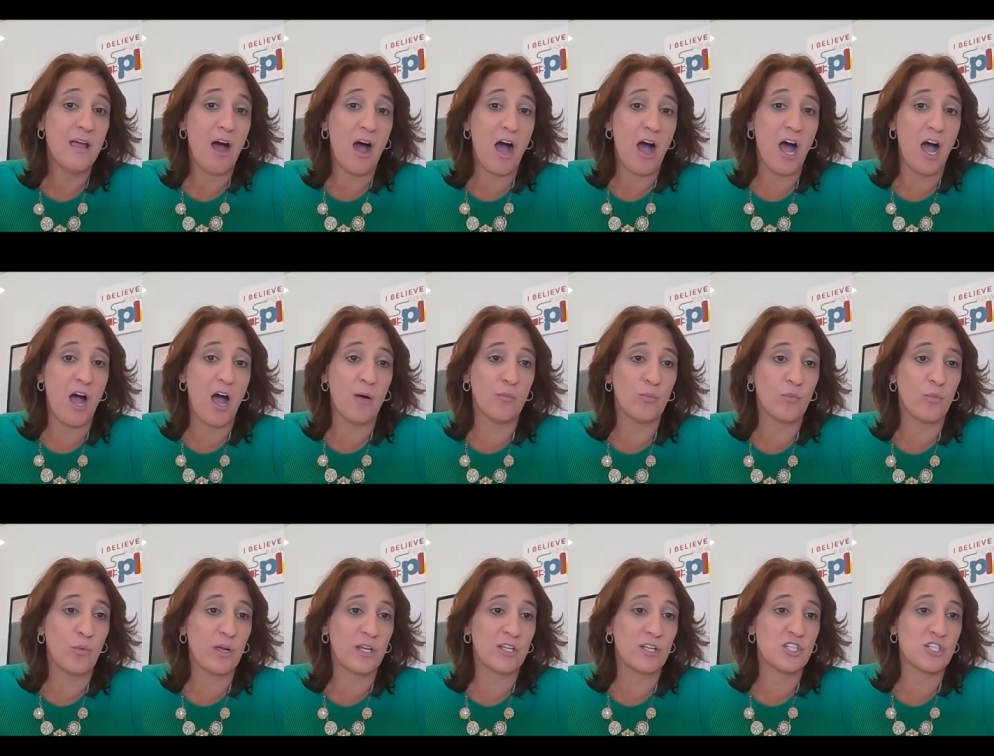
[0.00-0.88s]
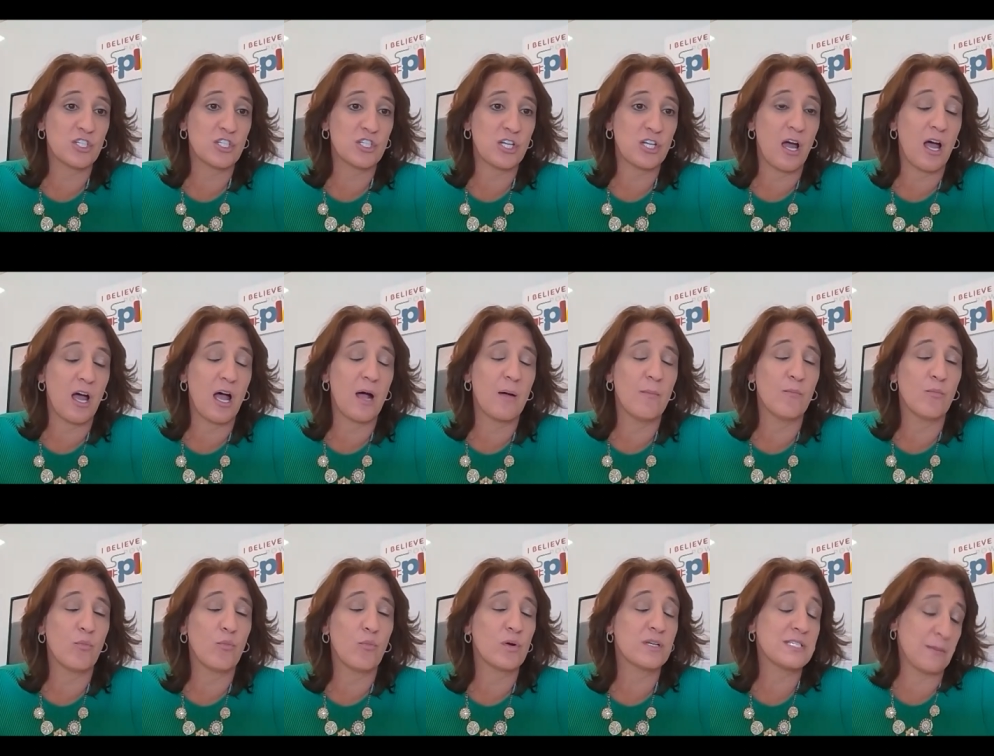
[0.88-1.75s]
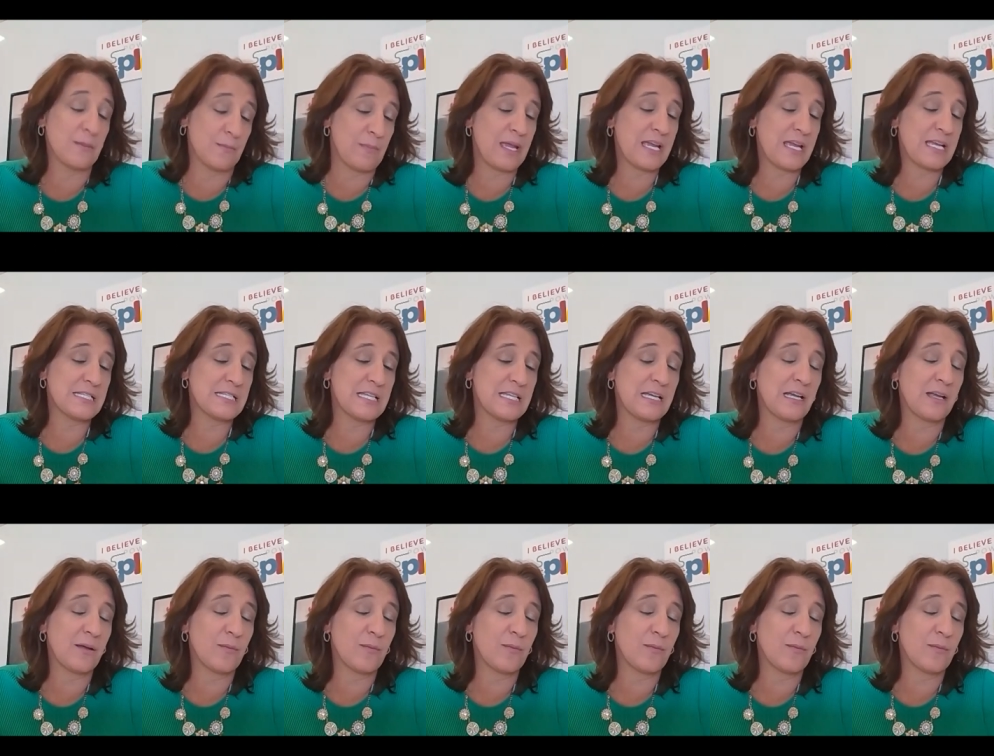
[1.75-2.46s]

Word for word: um, which um, was amazing.